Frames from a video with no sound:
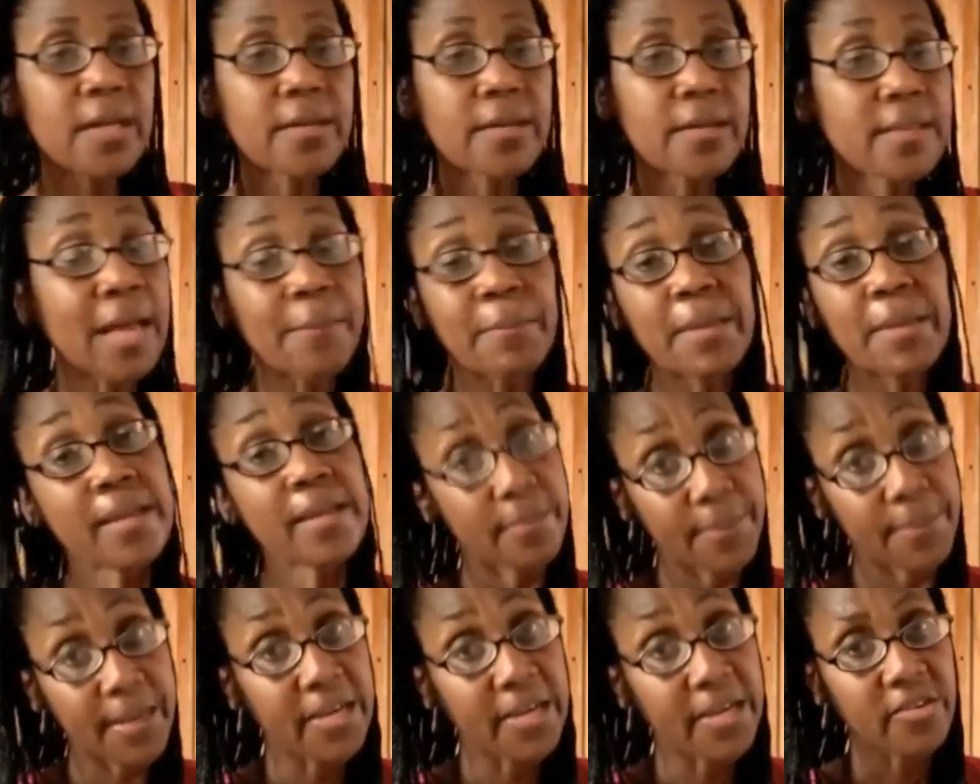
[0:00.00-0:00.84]
Not me,
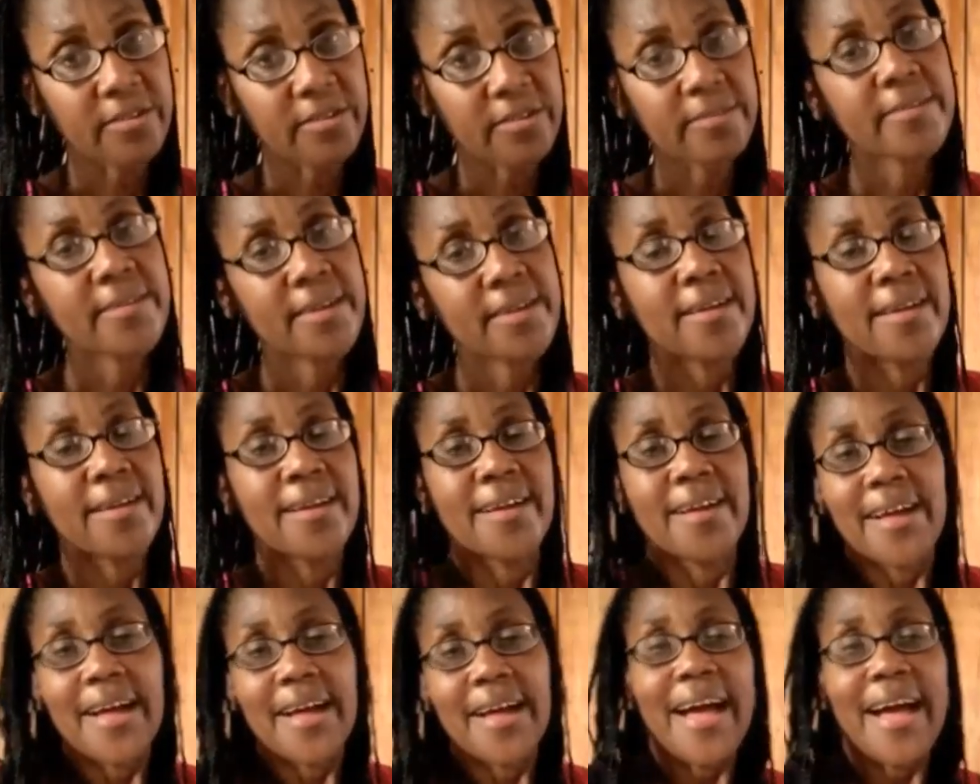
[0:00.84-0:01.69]
the patient.
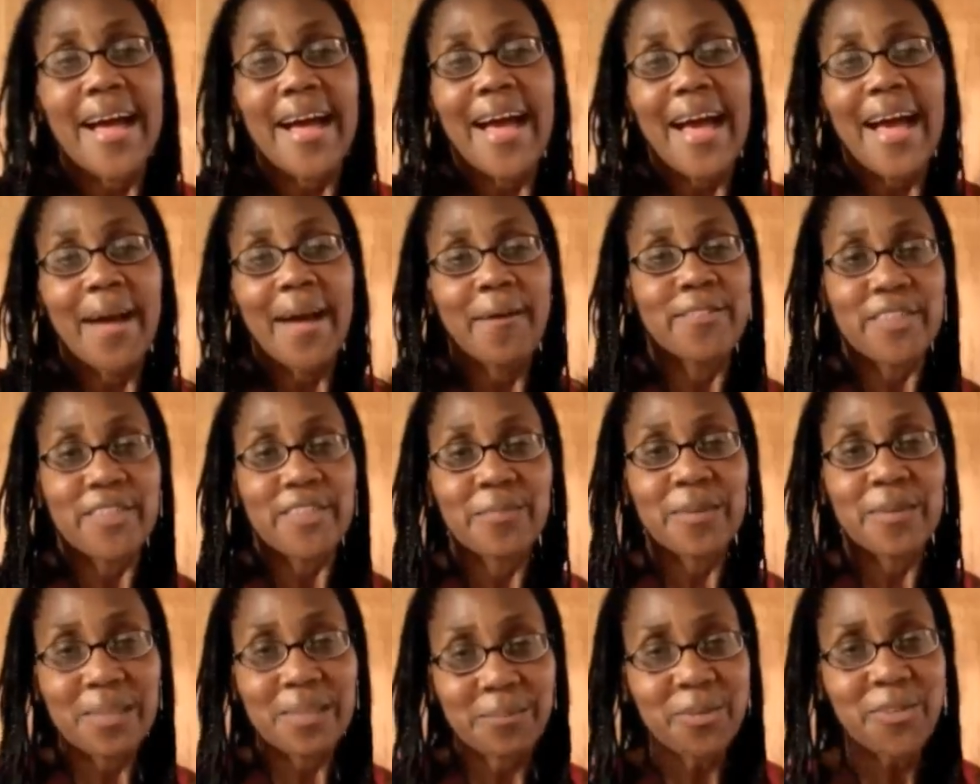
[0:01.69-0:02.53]
I would
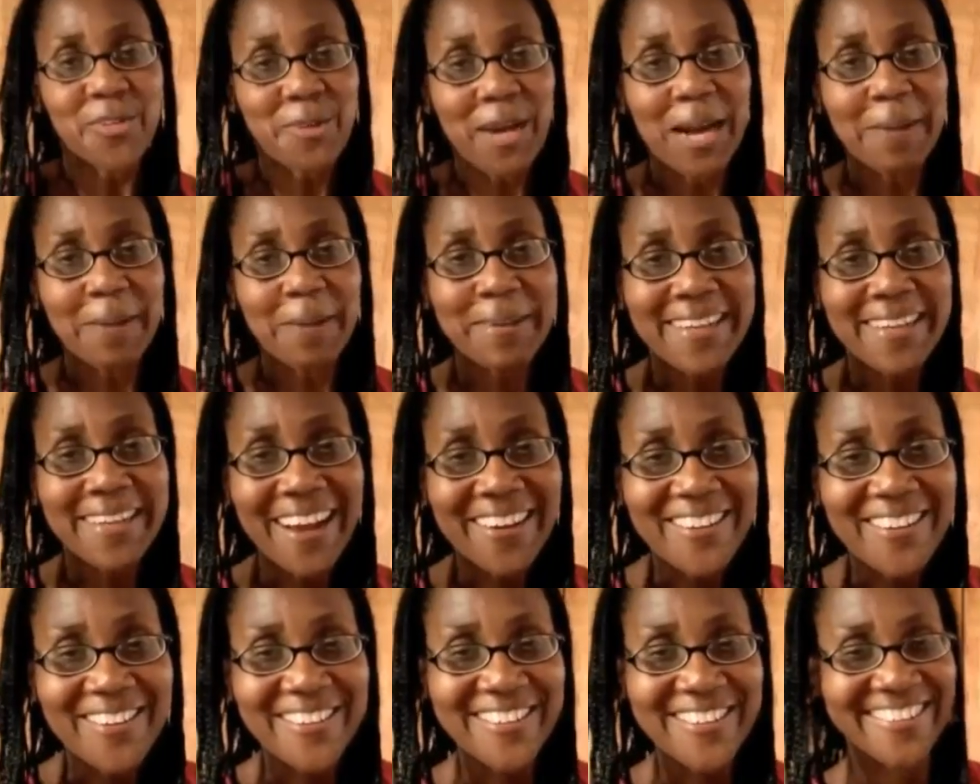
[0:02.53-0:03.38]
just be the prescribing
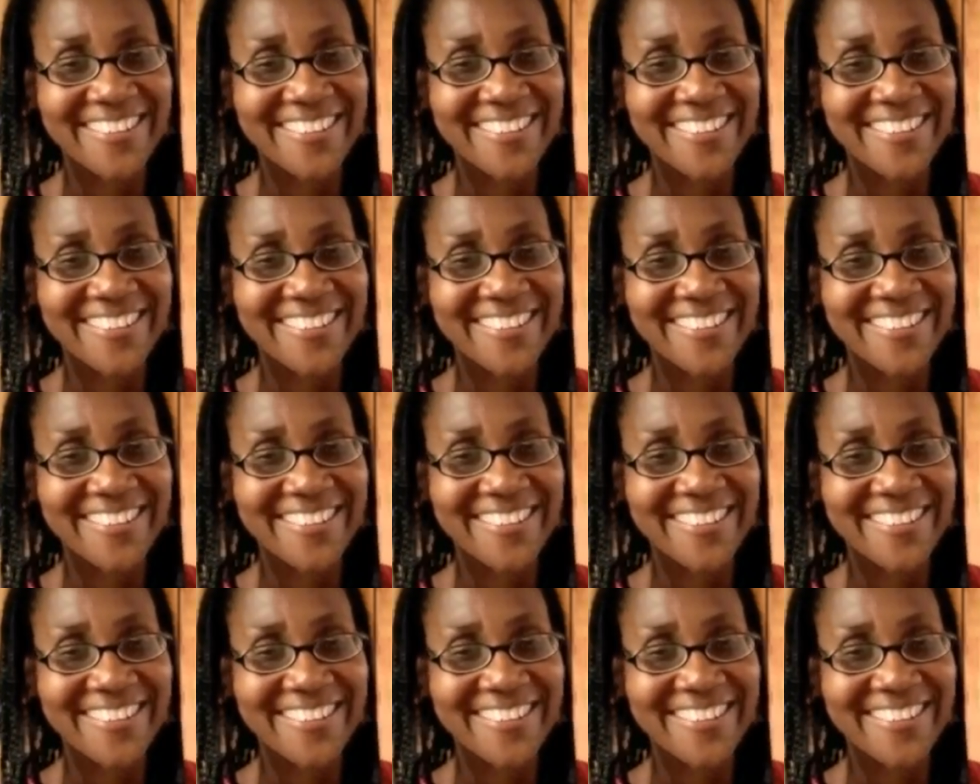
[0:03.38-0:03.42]
doctor.